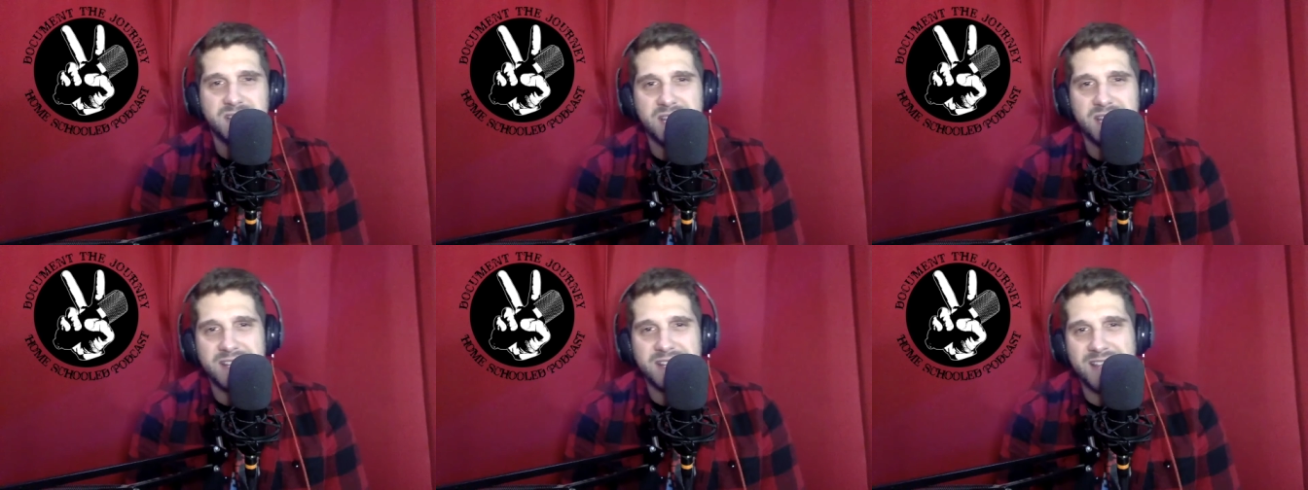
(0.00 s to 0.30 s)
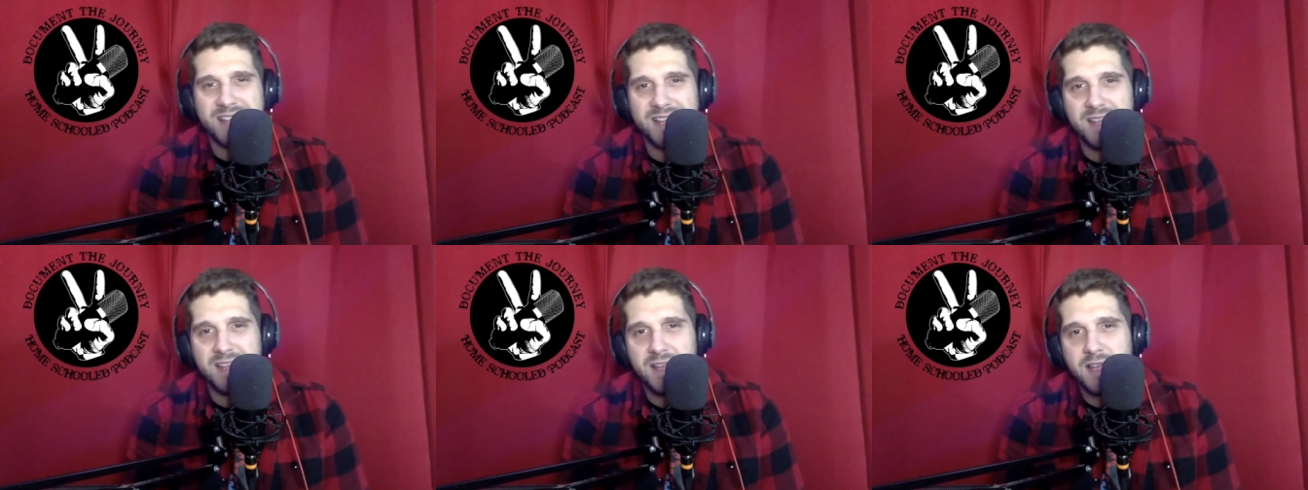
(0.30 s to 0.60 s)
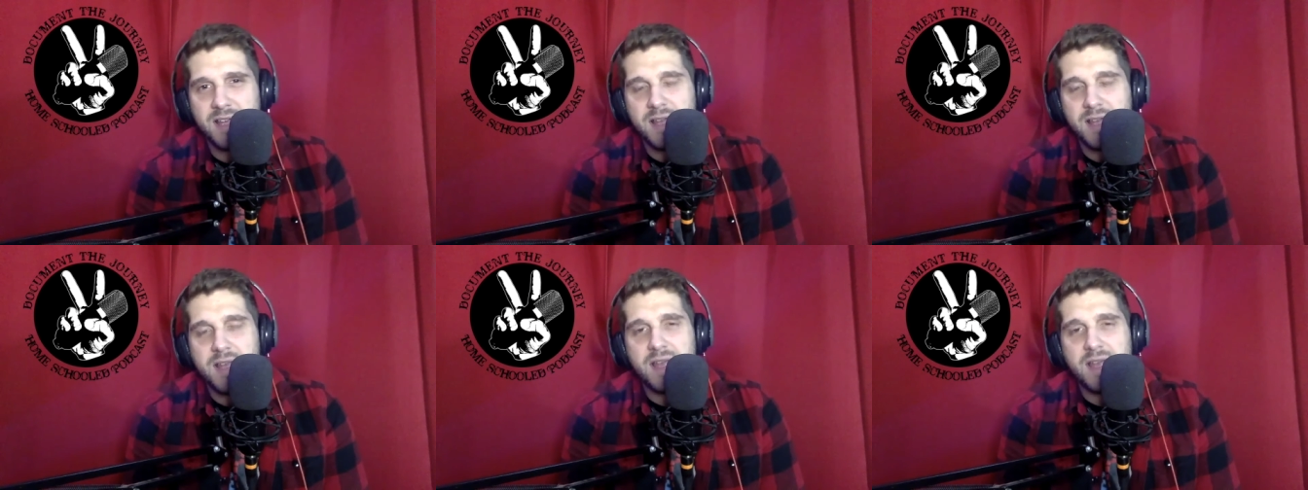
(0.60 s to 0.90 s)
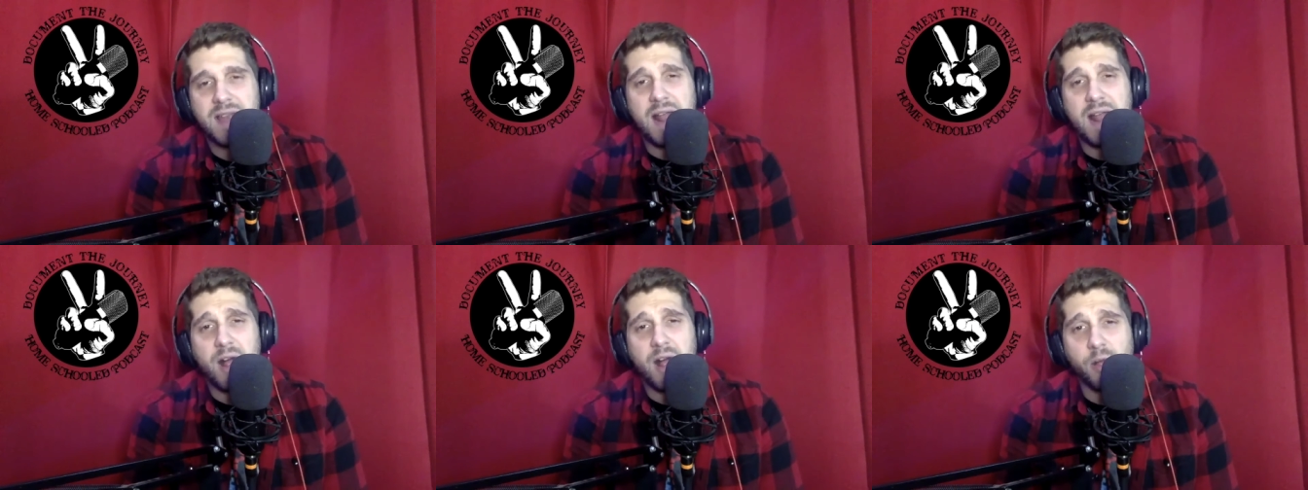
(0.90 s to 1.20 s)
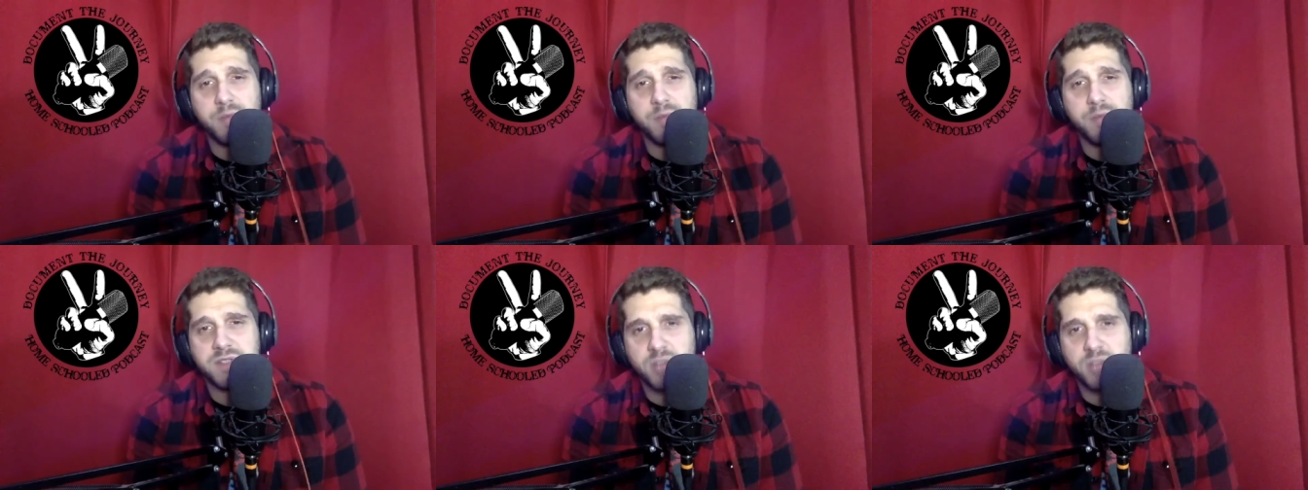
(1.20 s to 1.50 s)
think that it
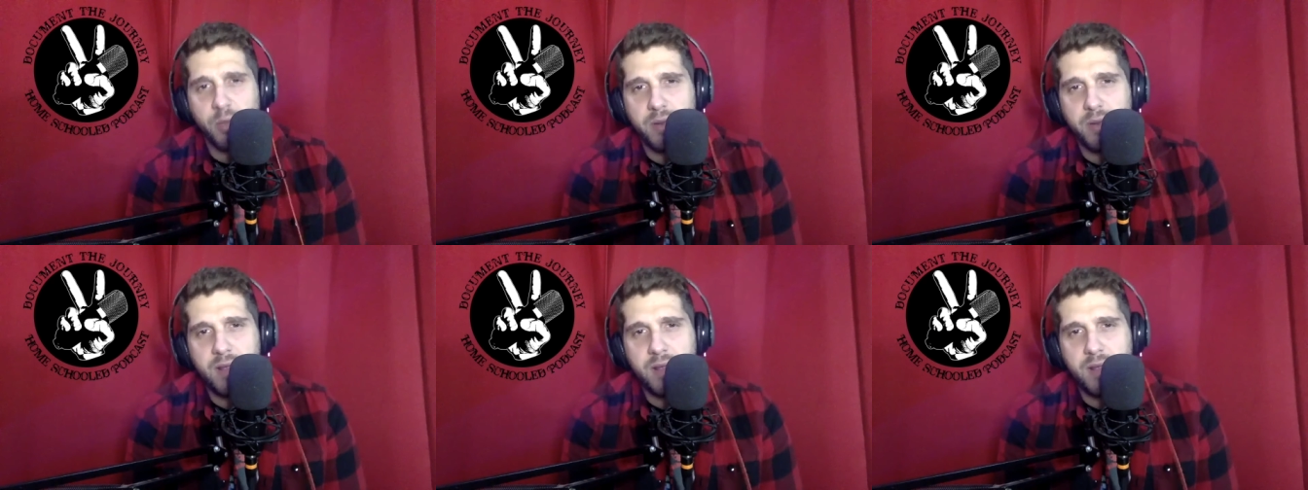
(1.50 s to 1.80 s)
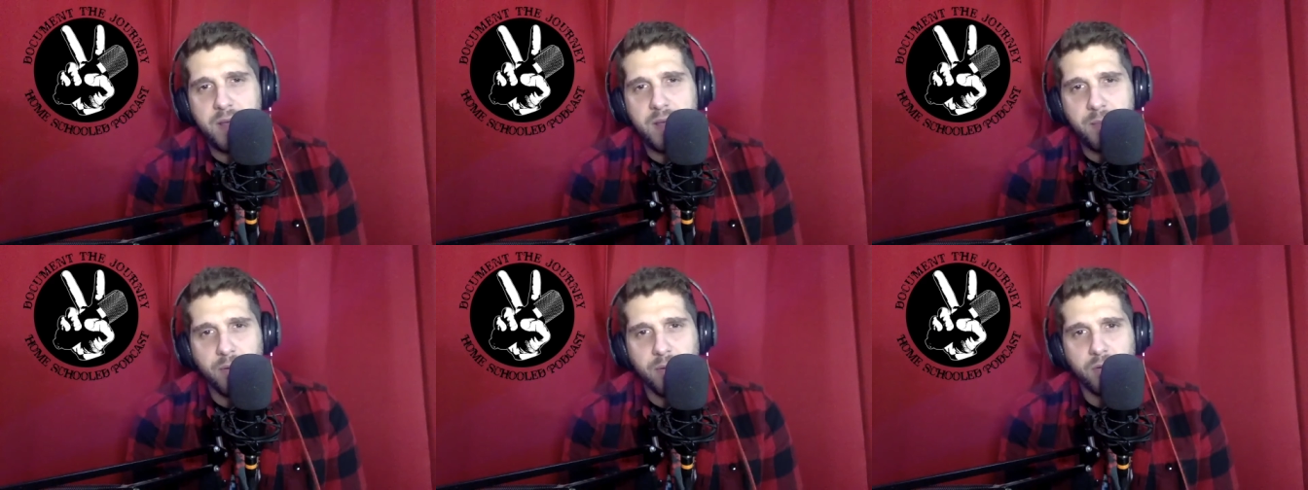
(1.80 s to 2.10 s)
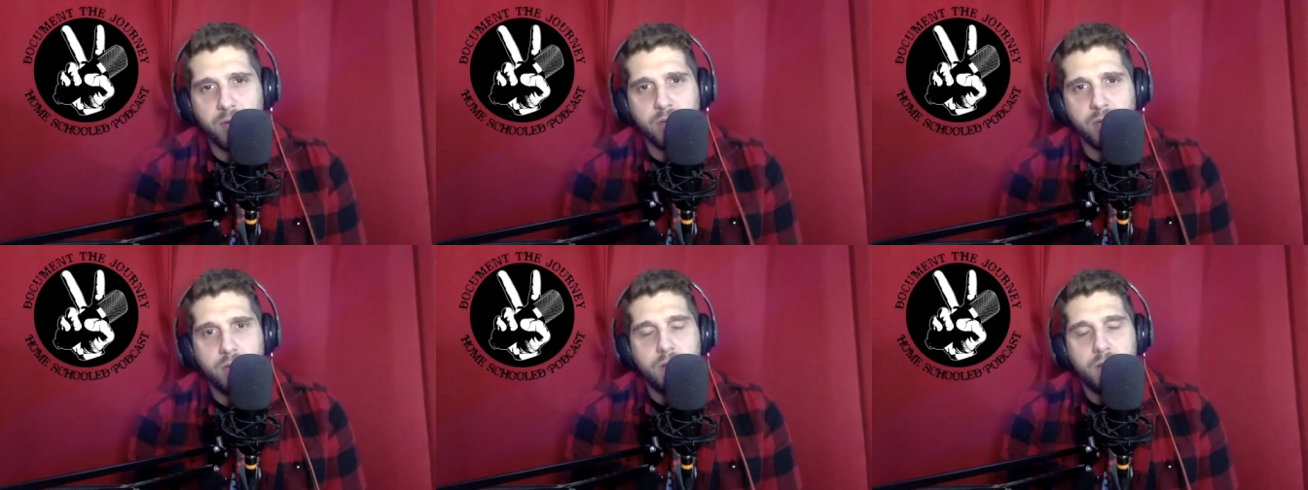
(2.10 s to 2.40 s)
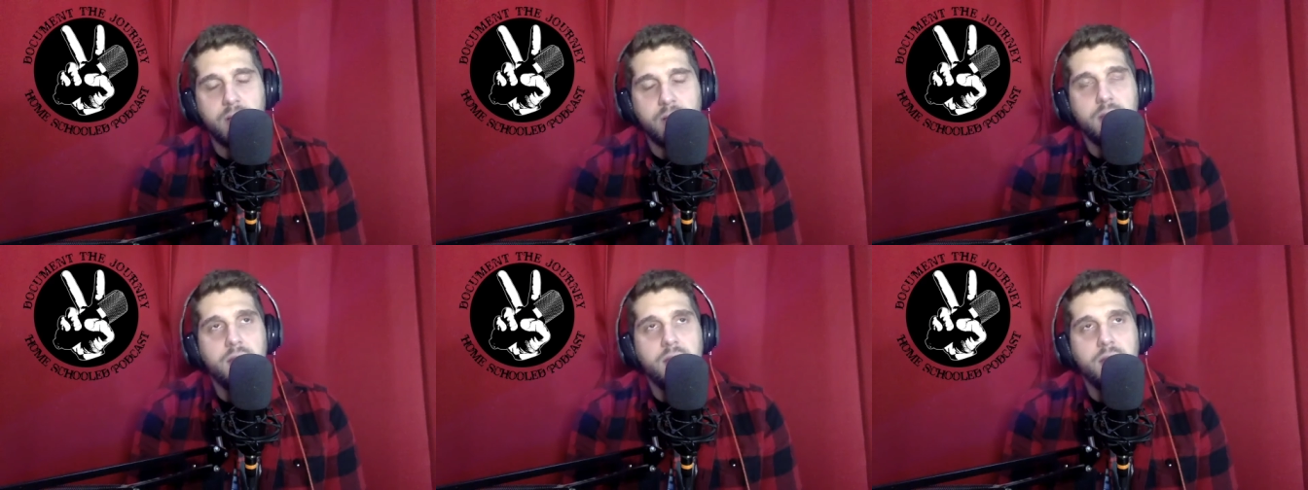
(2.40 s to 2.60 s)
helps so many people.